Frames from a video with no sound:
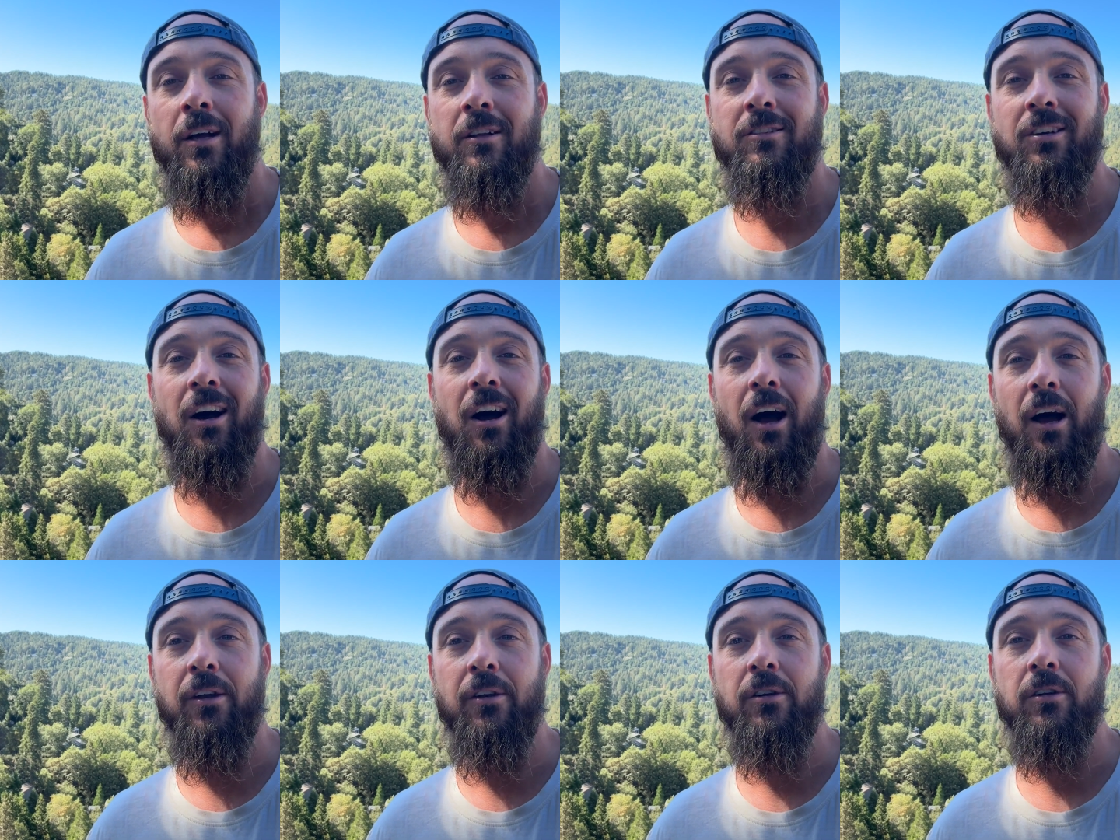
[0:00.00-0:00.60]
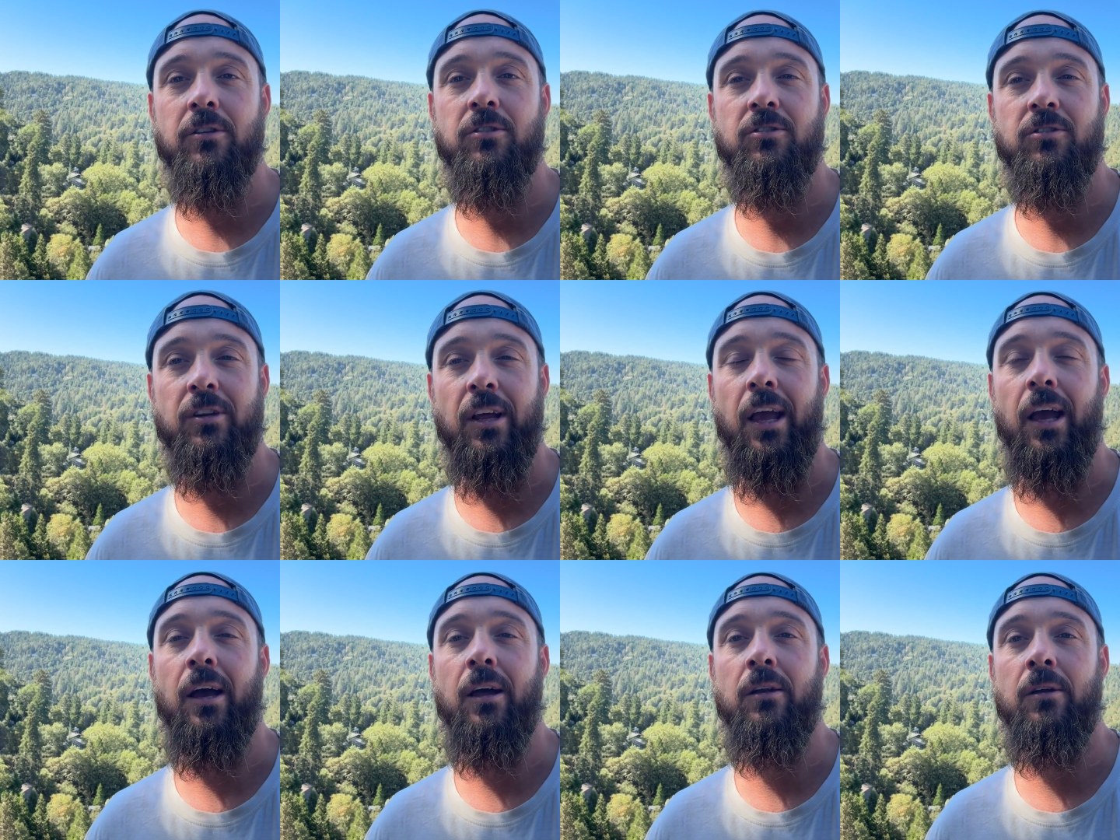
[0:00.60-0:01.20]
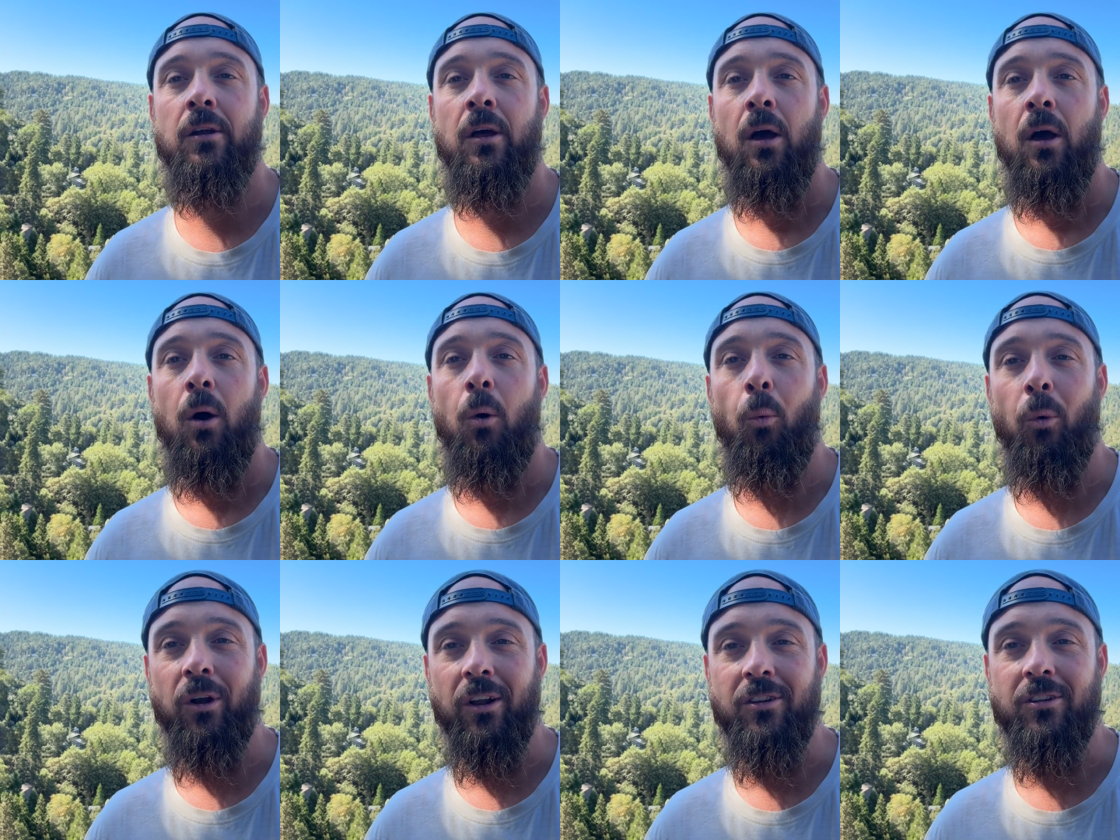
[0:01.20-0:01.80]
to understand
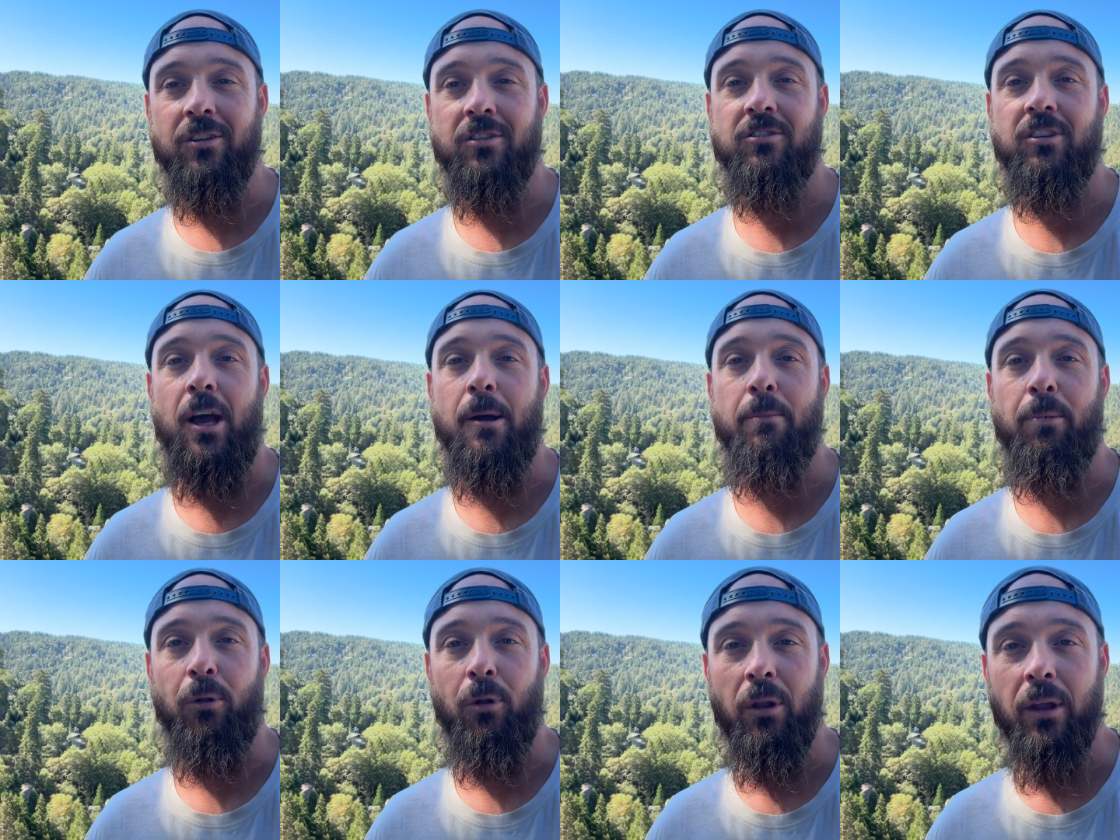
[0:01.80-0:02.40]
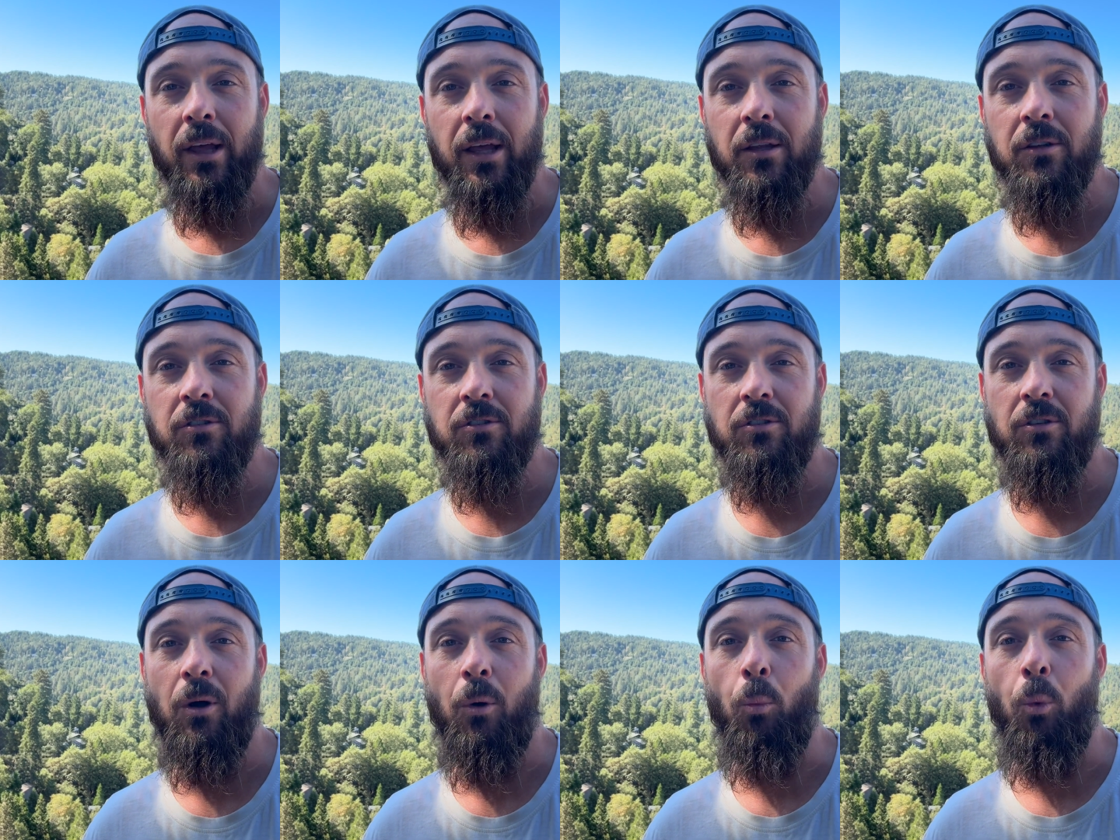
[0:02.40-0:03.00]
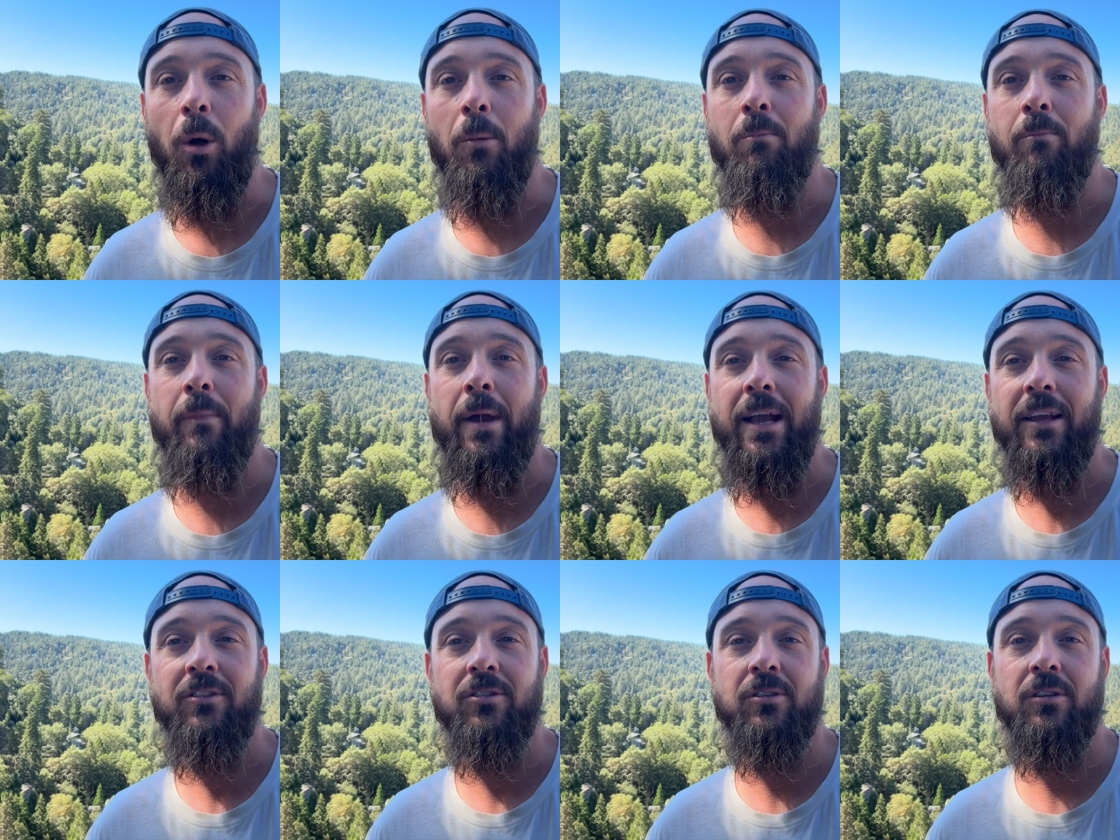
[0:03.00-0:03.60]
what a disciple is, what
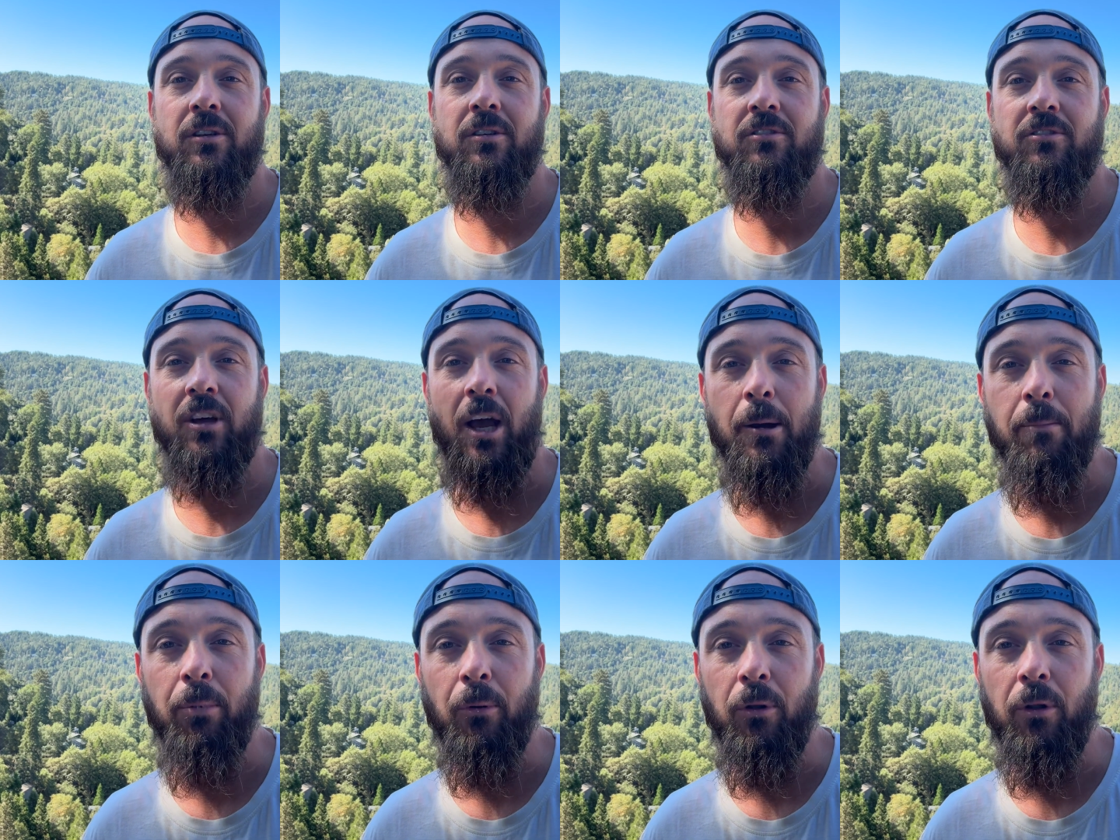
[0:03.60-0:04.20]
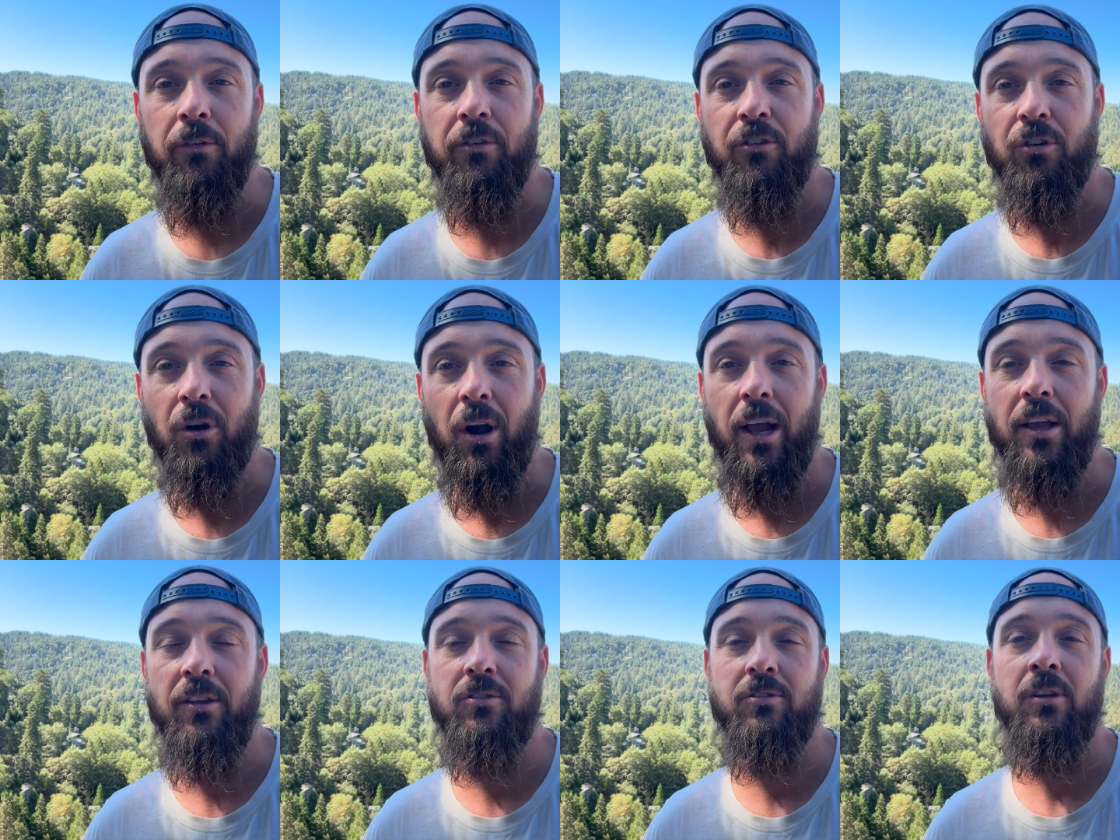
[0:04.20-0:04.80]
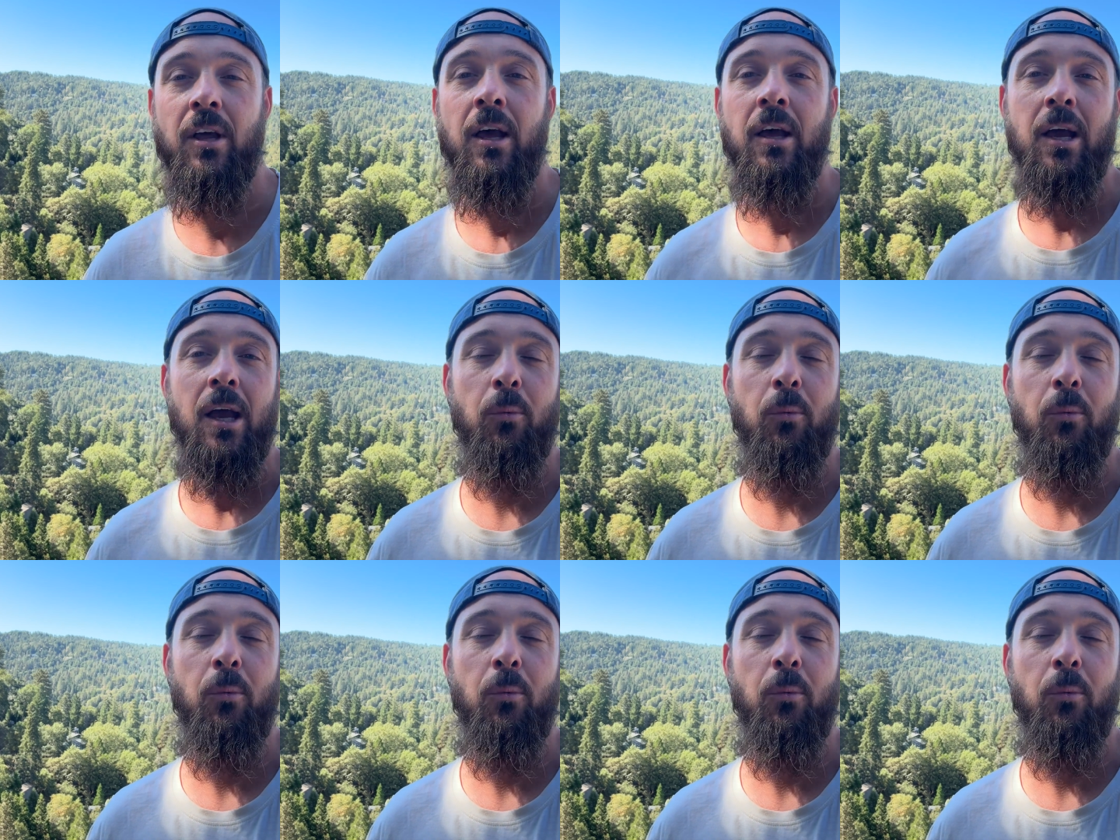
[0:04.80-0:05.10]
makes a disciple of Christ,